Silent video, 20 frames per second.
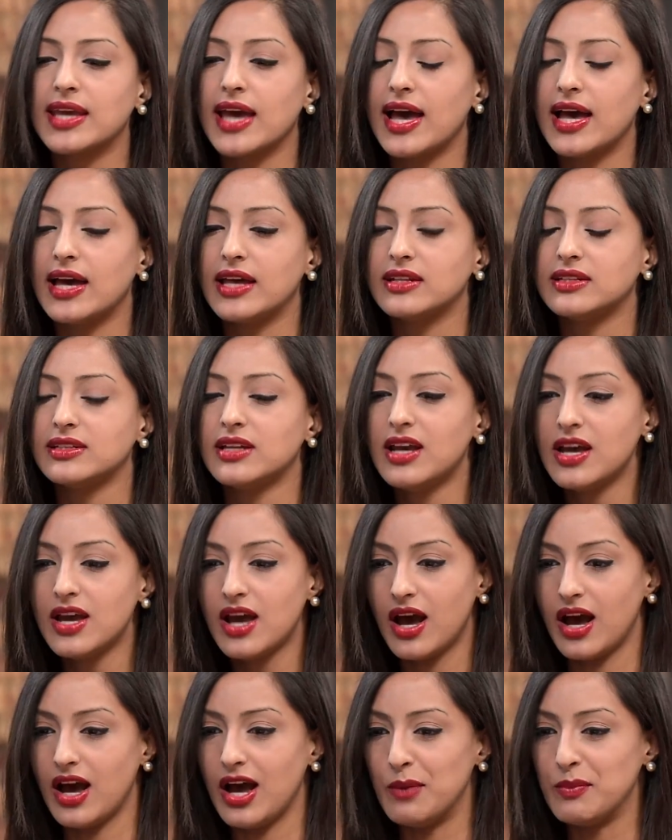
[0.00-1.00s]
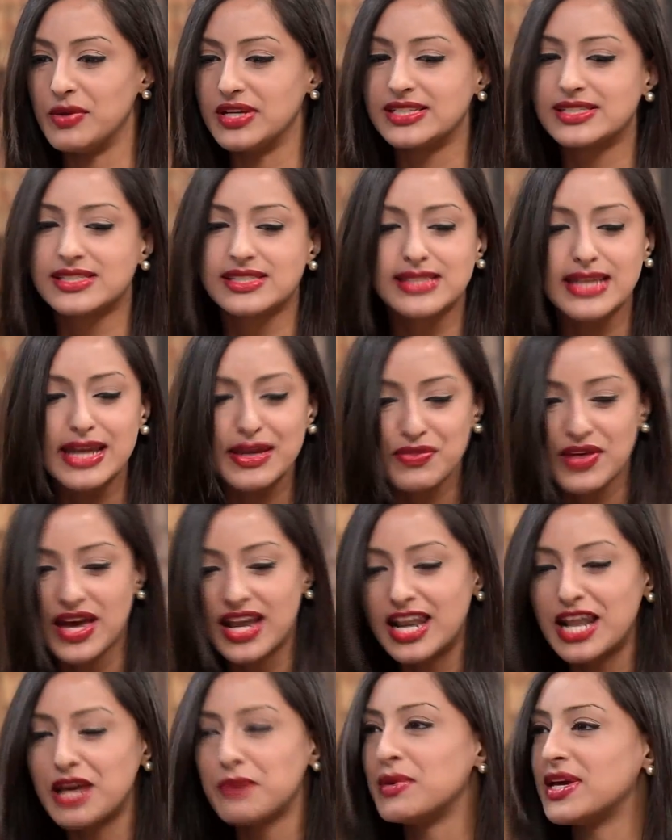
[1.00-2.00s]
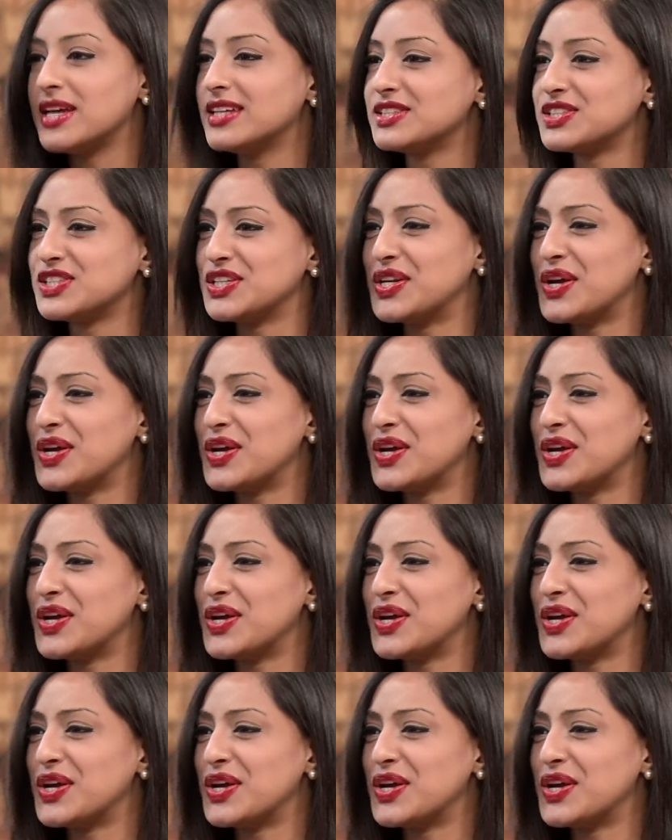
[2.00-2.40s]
can exceed their limits.